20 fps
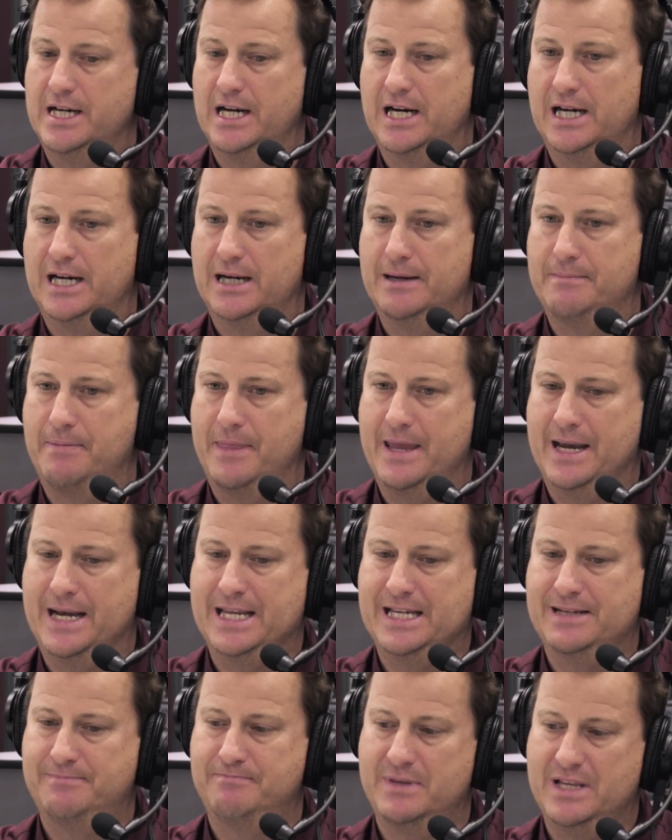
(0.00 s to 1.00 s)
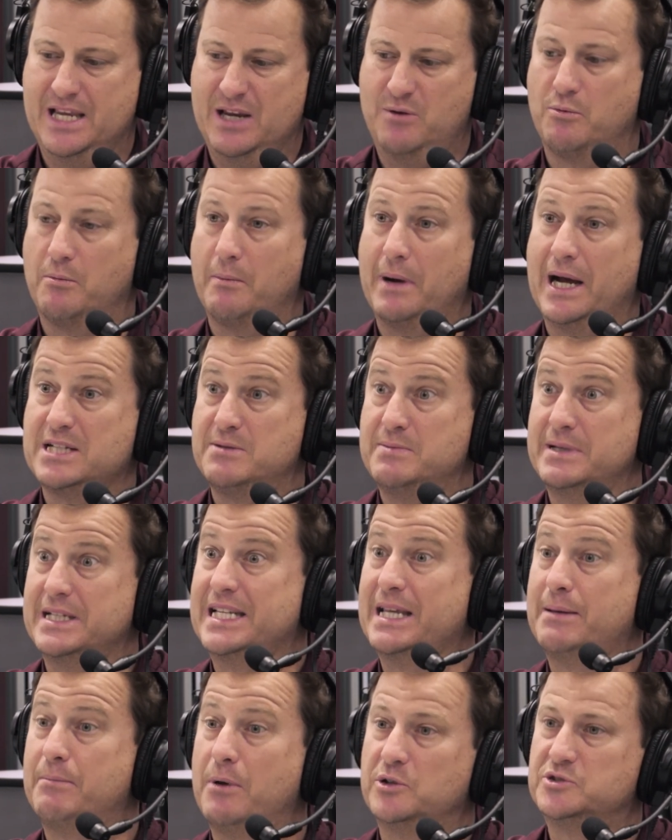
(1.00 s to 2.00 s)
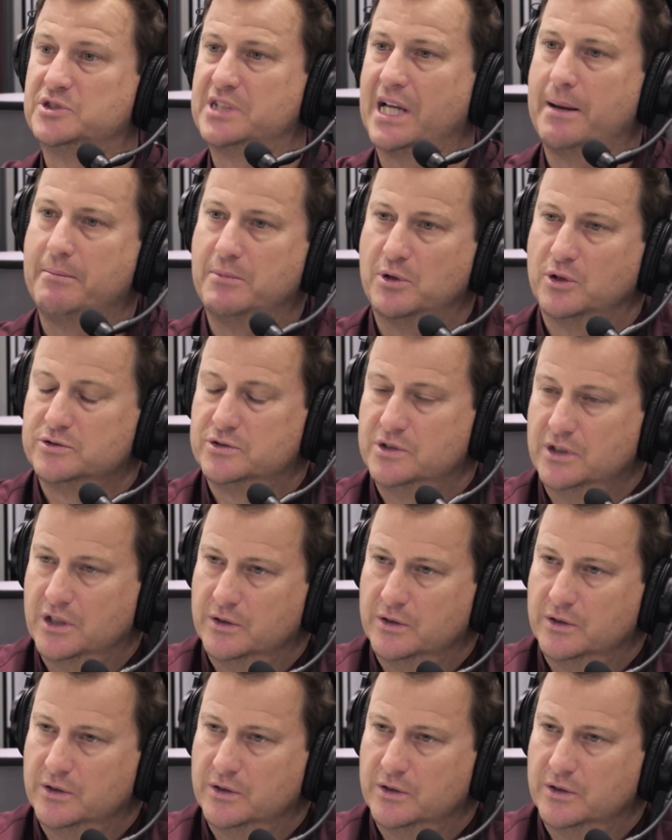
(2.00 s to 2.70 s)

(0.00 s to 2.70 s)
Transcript: Um, and he, he reminds me of Deebo Samuels.